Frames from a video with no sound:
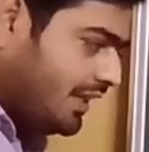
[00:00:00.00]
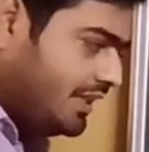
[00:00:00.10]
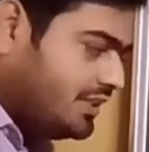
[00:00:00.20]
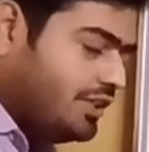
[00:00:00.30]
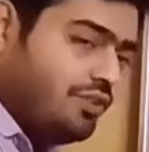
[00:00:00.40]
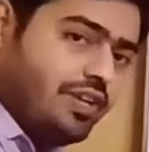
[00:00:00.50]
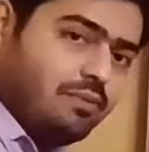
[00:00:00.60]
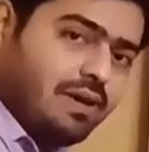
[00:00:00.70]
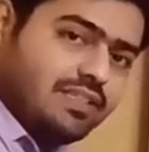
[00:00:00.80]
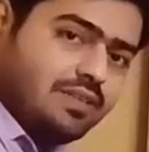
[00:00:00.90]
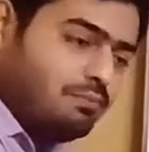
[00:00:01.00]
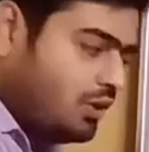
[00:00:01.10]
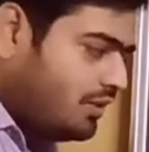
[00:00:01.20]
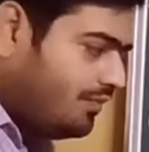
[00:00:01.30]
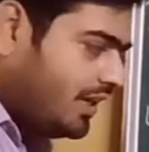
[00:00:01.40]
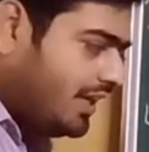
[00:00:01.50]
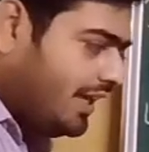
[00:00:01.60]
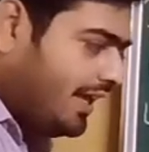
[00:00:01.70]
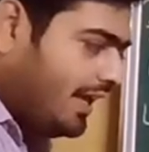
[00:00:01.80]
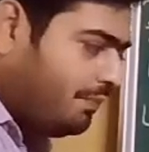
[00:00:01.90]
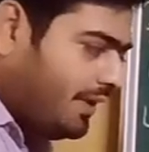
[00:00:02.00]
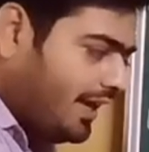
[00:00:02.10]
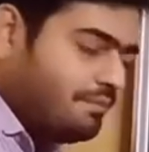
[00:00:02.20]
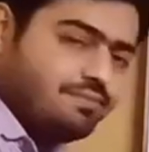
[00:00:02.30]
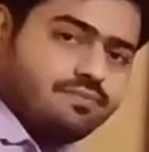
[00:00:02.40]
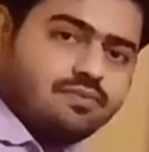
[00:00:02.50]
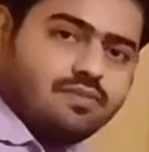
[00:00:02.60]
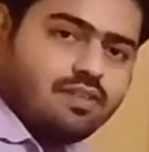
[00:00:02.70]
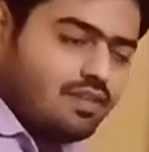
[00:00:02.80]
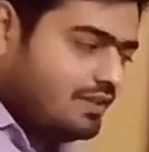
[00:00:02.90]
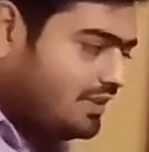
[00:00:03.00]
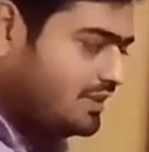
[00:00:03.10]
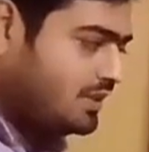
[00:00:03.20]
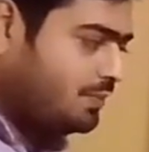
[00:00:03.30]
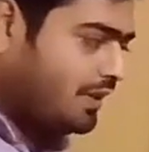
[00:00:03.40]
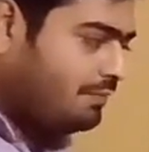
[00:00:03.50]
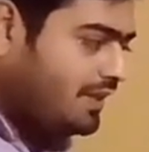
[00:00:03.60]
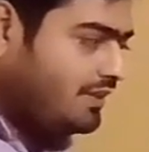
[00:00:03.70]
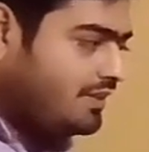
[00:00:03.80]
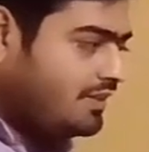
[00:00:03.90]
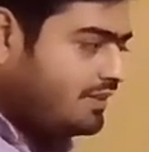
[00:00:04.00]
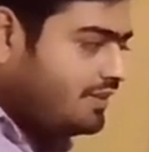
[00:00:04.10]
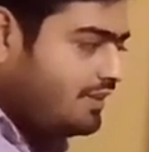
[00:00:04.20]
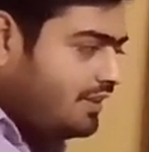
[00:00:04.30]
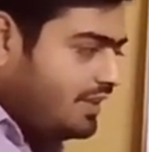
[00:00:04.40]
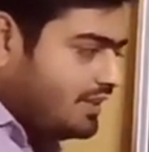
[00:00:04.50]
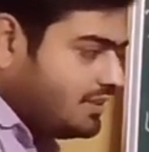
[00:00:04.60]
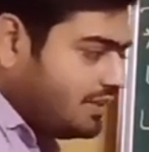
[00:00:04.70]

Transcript: that is denoted by symbol 1 Fm. This is Fermi, is